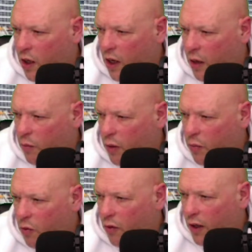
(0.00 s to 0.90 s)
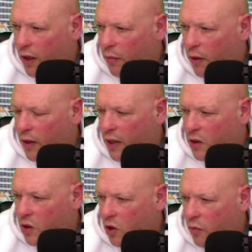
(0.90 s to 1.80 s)
can people really be
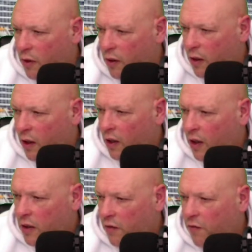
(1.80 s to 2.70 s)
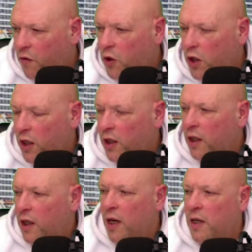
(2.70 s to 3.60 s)
that stupid, is
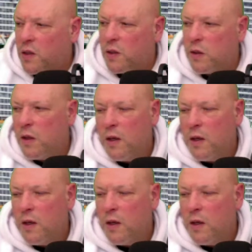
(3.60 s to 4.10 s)
unfortunately yes.